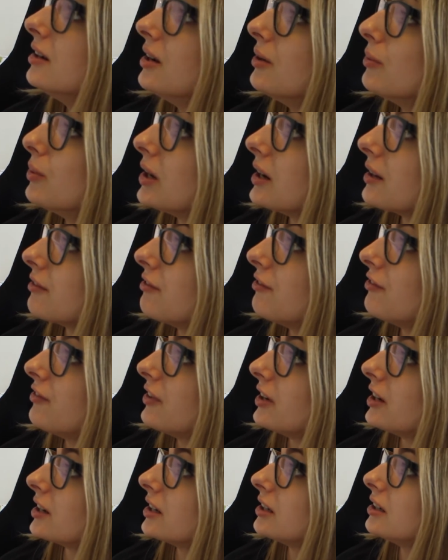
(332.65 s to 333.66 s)
Where the
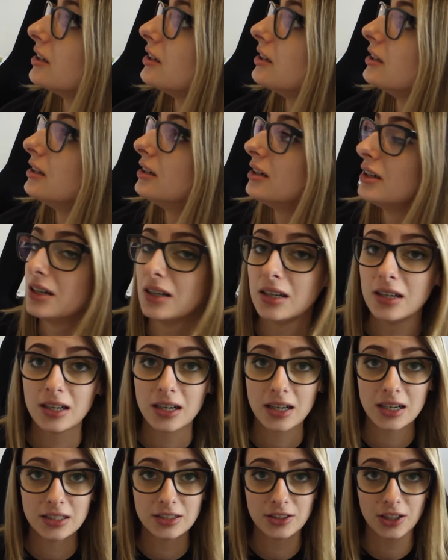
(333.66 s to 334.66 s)
fuck...
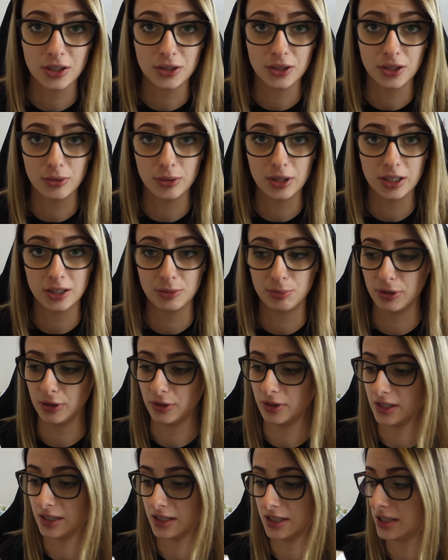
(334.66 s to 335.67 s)
I don't know where to
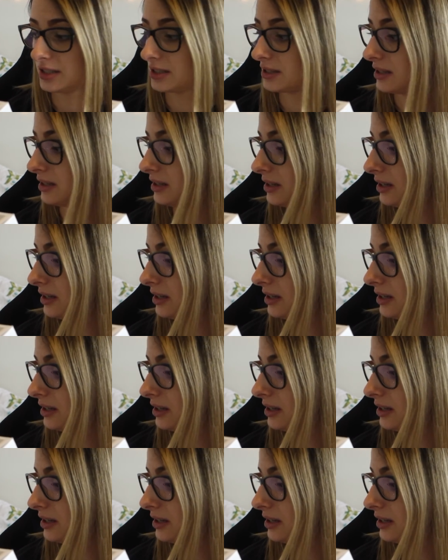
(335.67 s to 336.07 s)
put this.